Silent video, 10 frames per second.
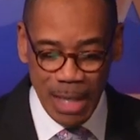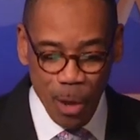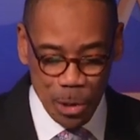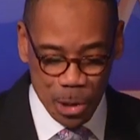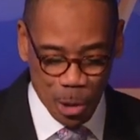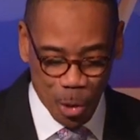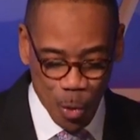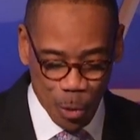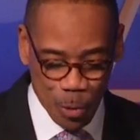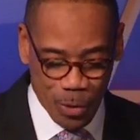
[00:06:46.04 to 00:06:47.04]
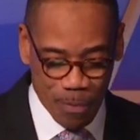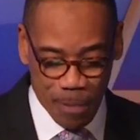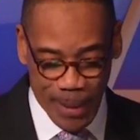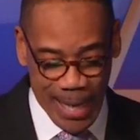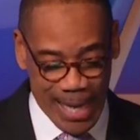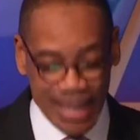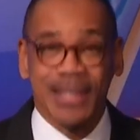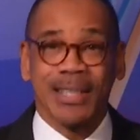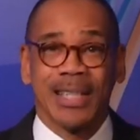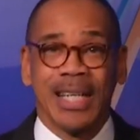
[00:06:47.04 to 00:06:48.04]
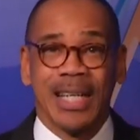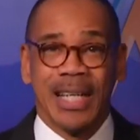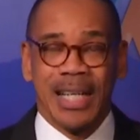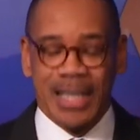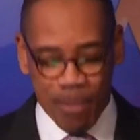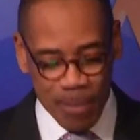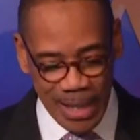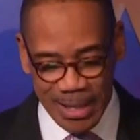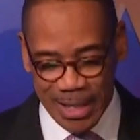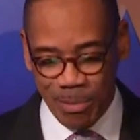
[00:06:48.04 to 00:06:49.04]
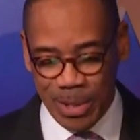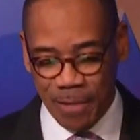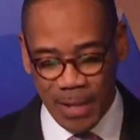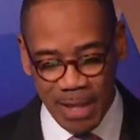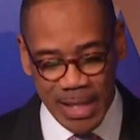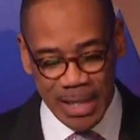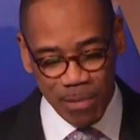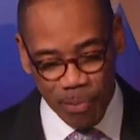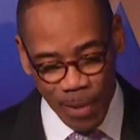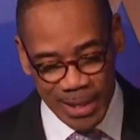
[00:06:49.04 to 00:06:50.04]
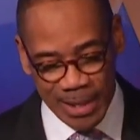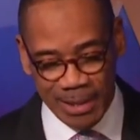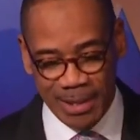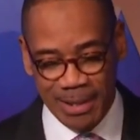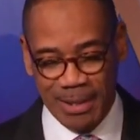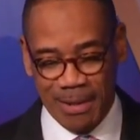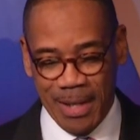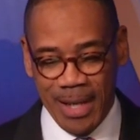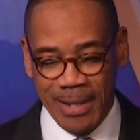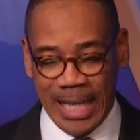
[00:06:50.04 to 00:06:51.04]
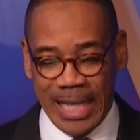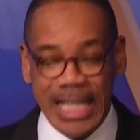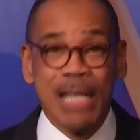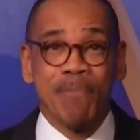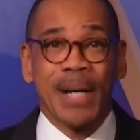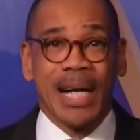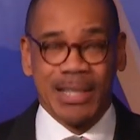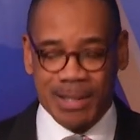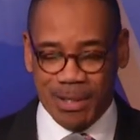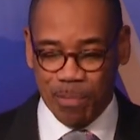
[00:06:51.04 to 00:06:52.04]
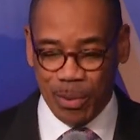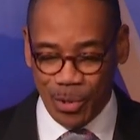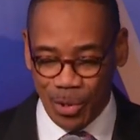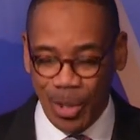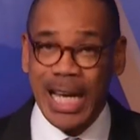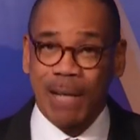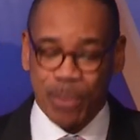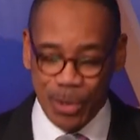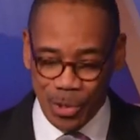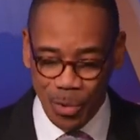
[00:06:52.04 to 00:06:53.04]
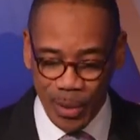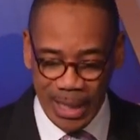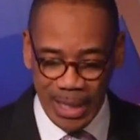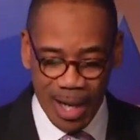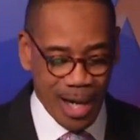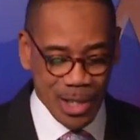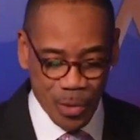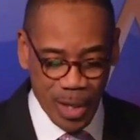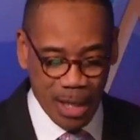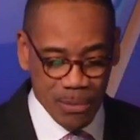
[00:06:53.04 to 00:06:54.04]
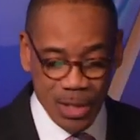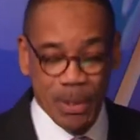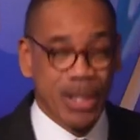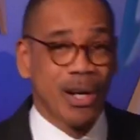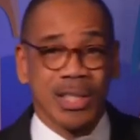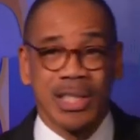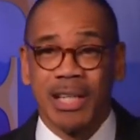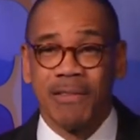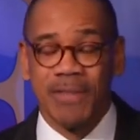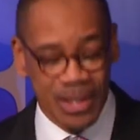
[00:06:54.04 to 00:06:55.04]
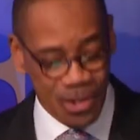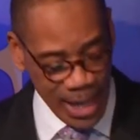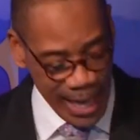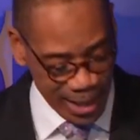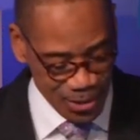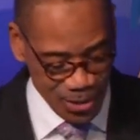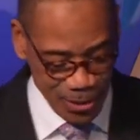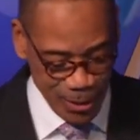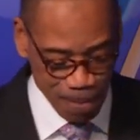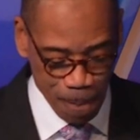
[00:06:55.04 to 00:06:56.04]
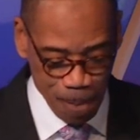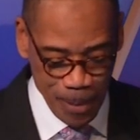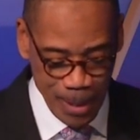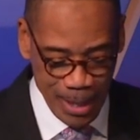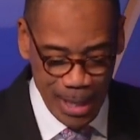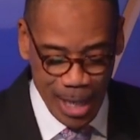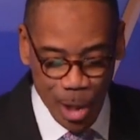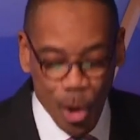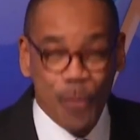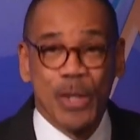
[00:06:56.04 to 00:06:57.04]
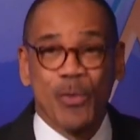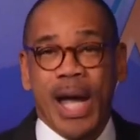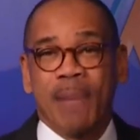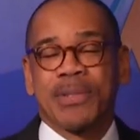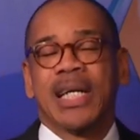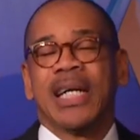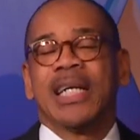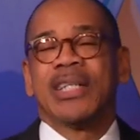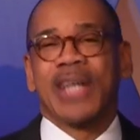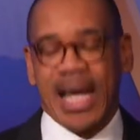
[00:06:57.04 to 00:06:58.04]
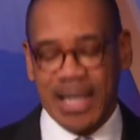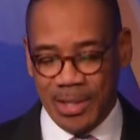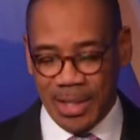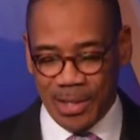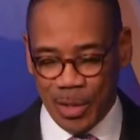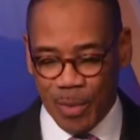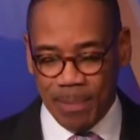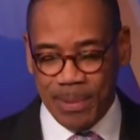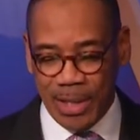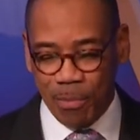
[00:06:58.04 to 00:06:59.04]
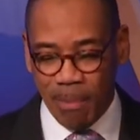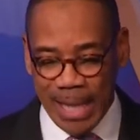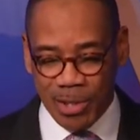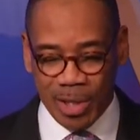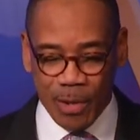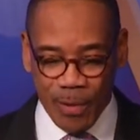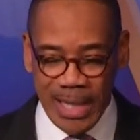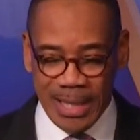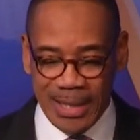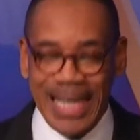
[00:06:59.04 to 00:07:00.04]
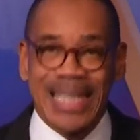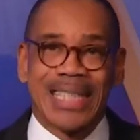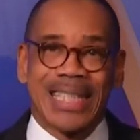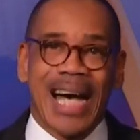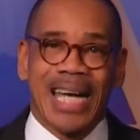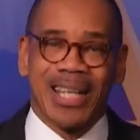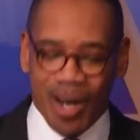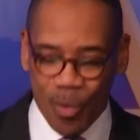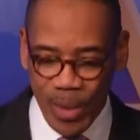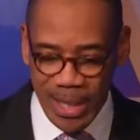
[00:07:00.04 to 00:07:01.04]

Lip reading: Emotional wounds from the past that presents themselves even in the presence that can keep us not pursuing our dreams because of challenges. God often wraps challenges, wraps this mantle of greatness inside our